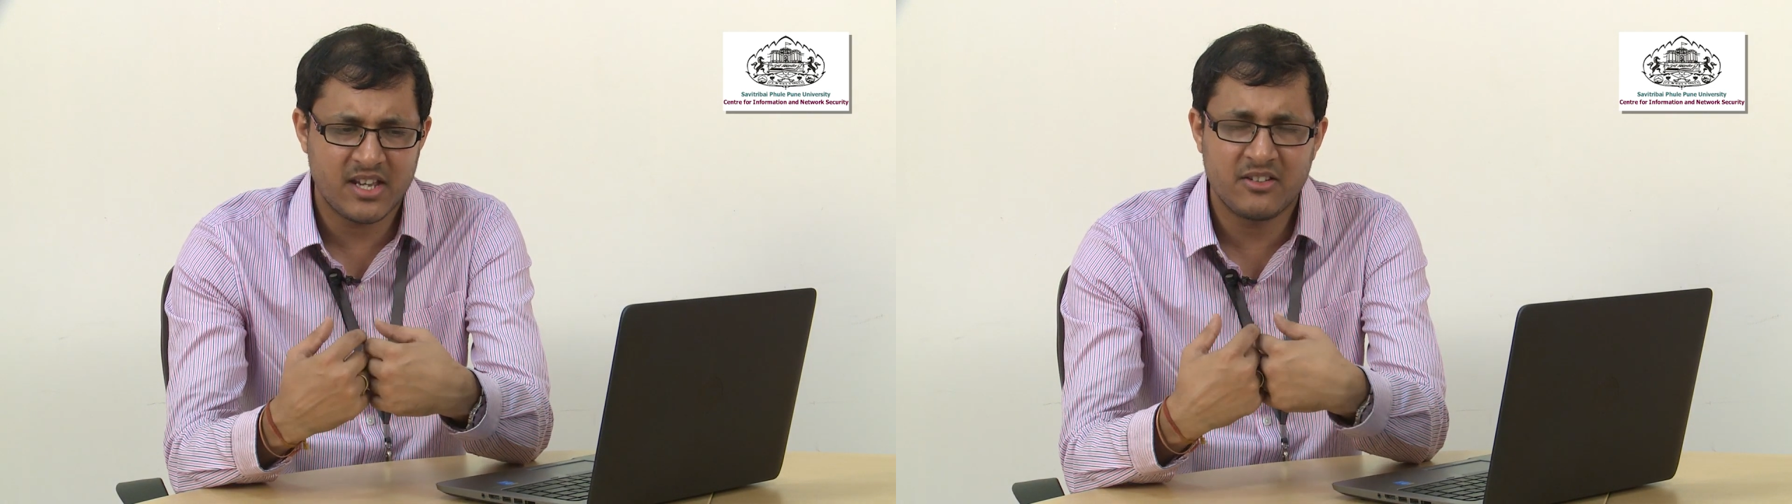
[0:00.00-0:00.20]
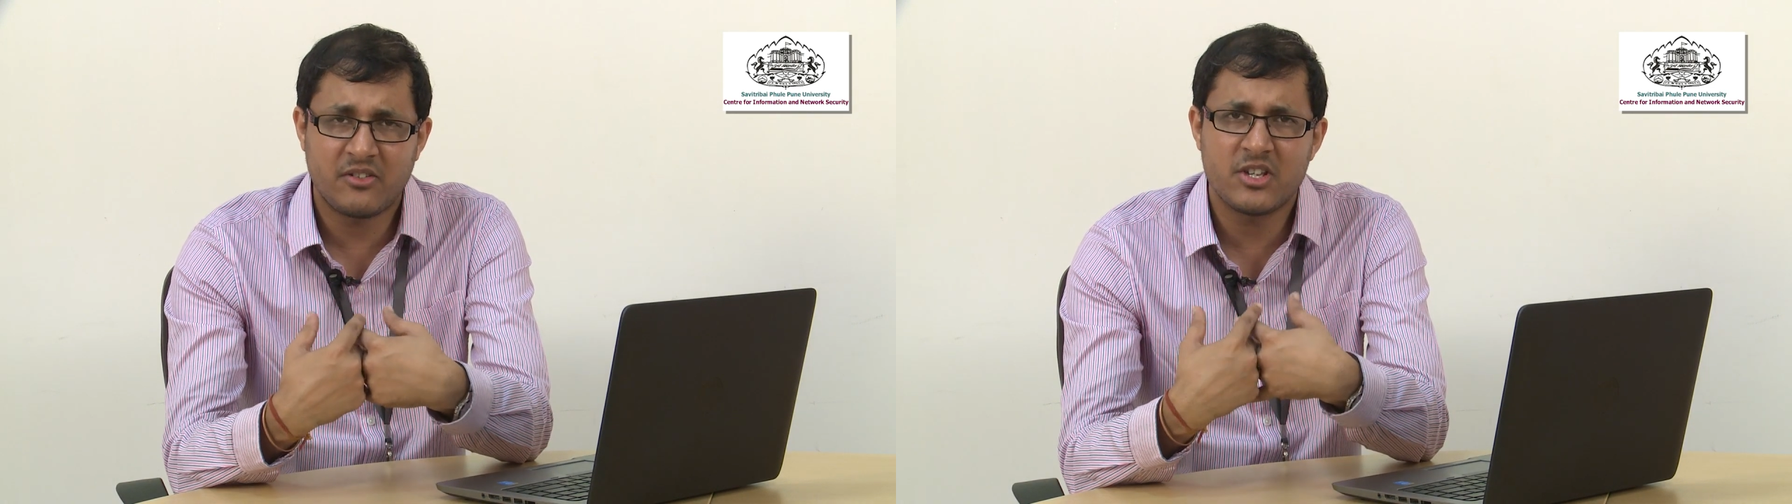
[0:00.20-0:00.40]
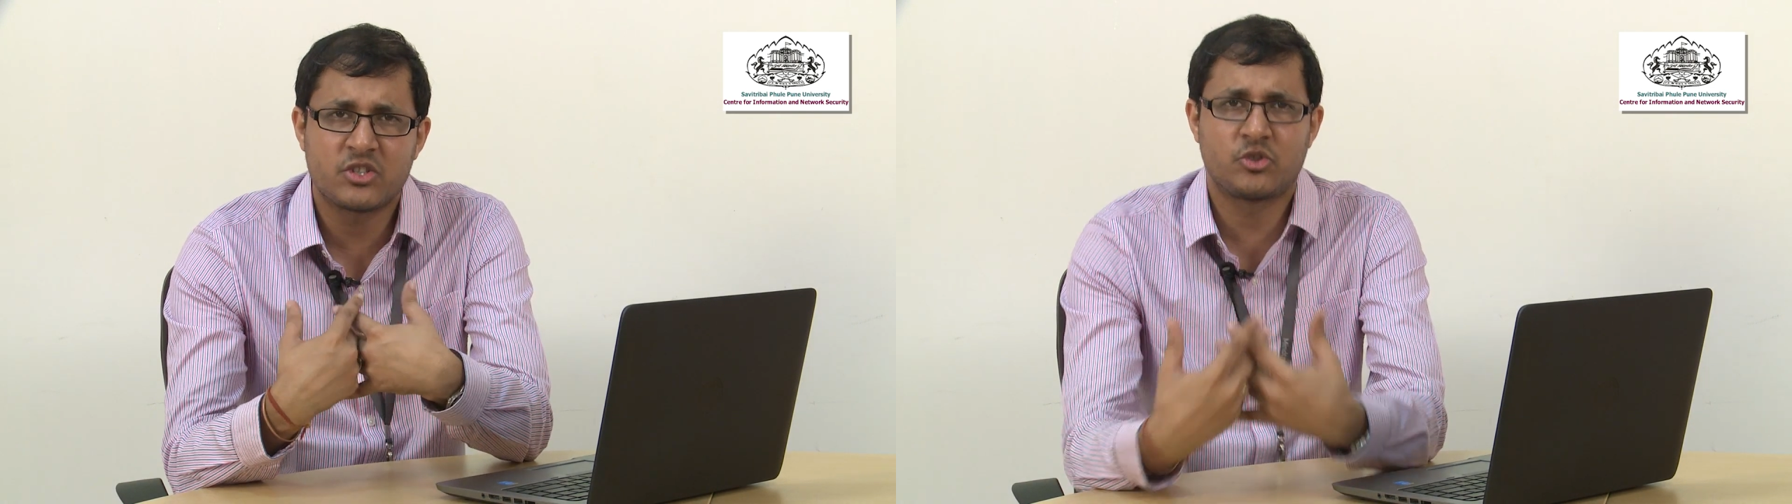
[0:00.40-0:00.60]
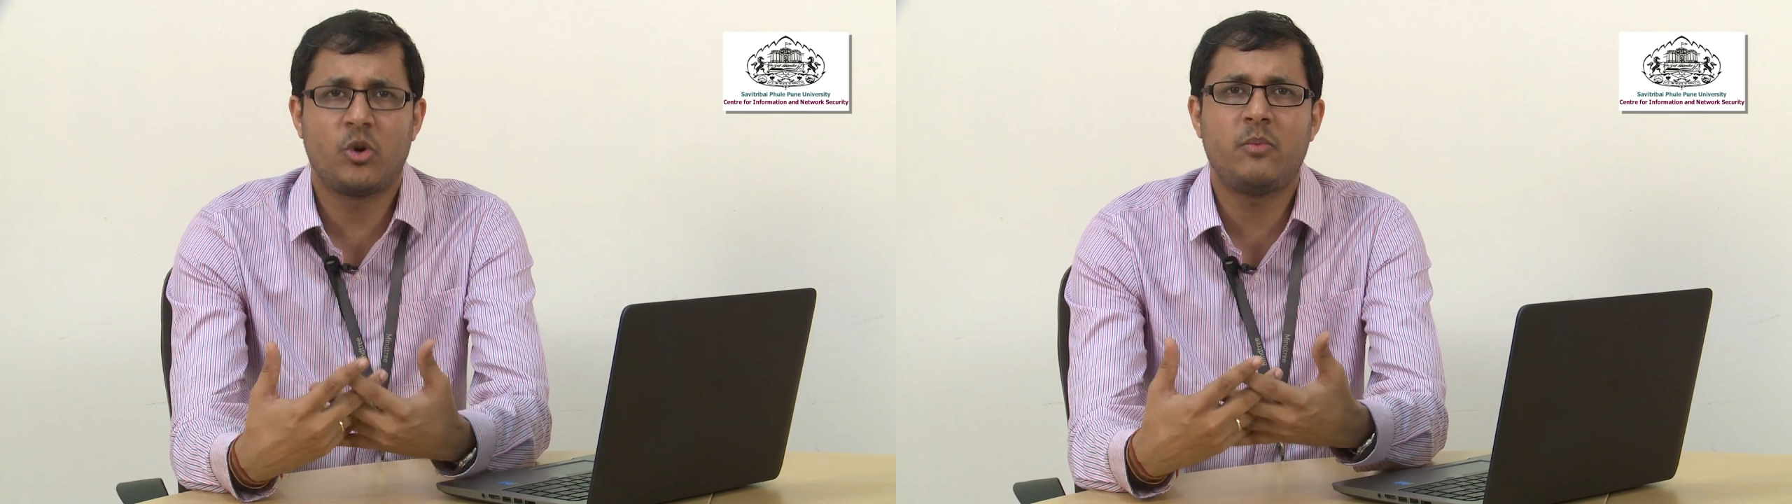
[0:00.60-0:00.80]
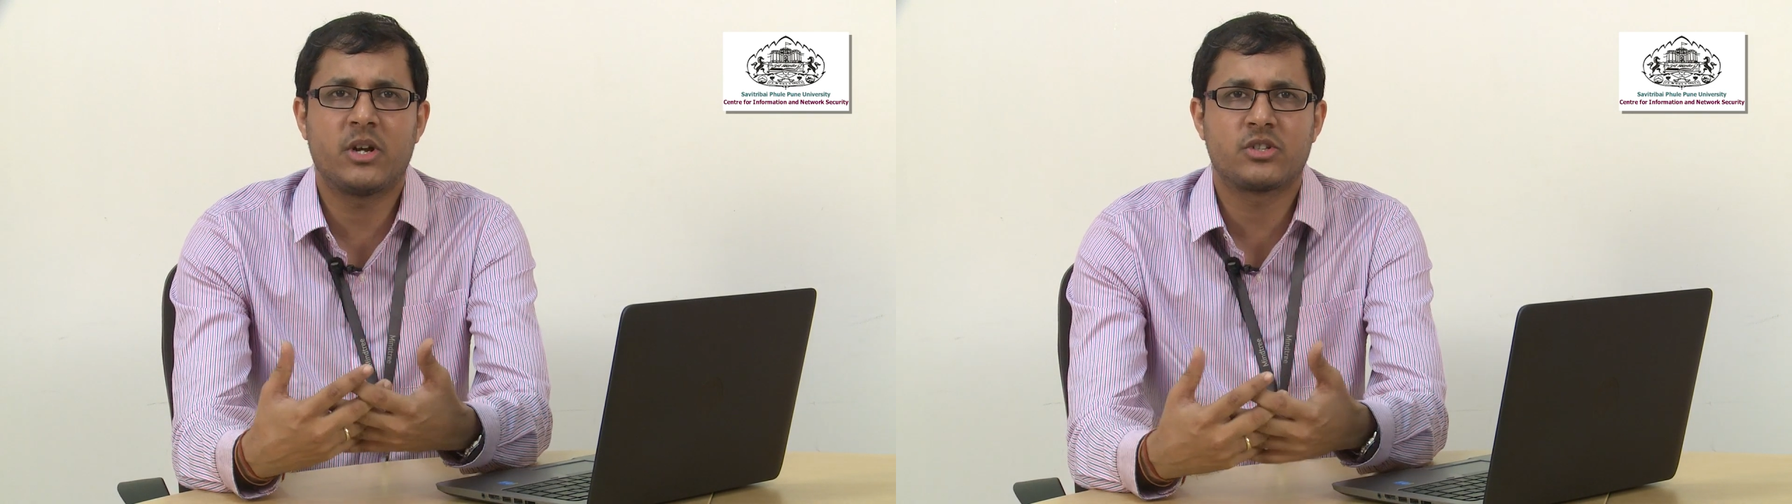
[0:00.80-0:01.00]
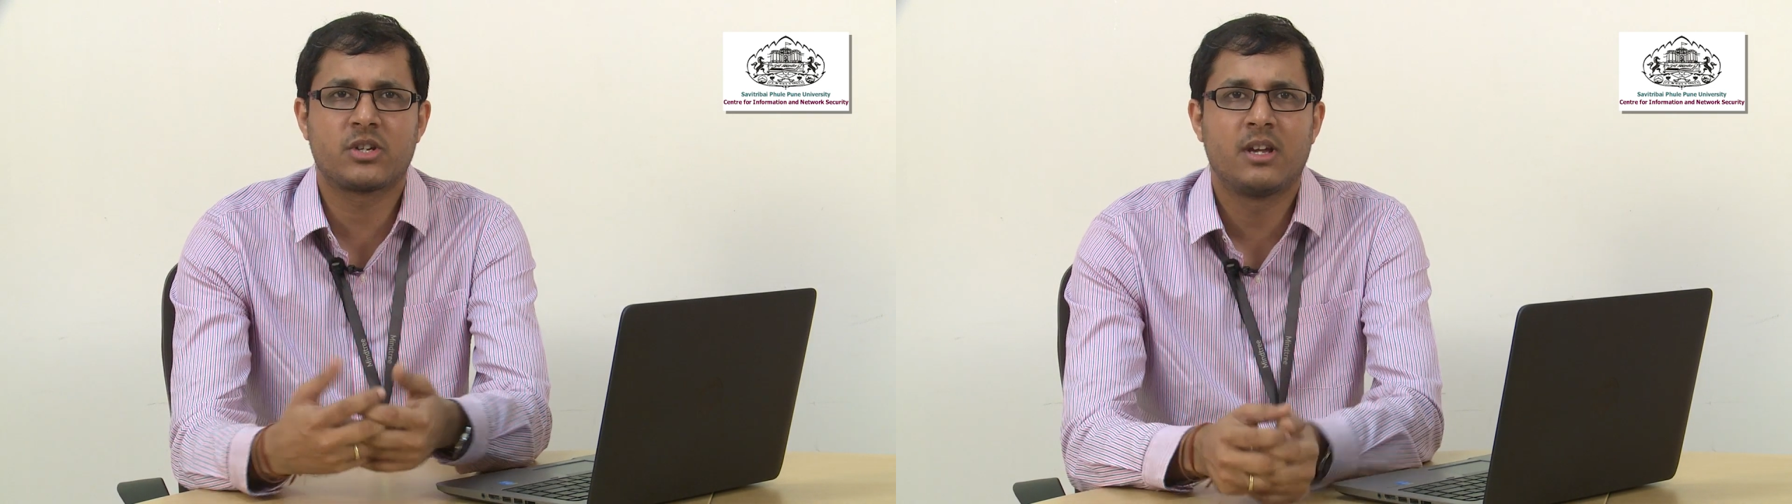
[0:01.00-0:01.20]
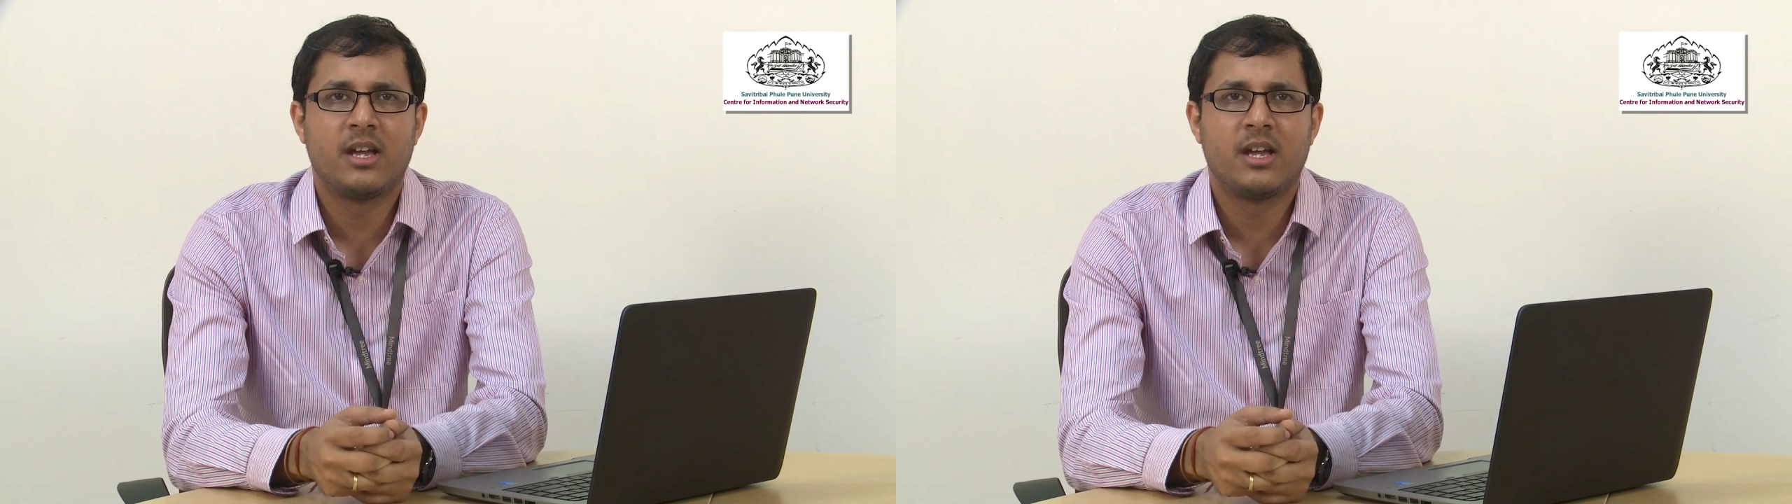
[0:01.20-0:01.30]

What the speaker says: increased so much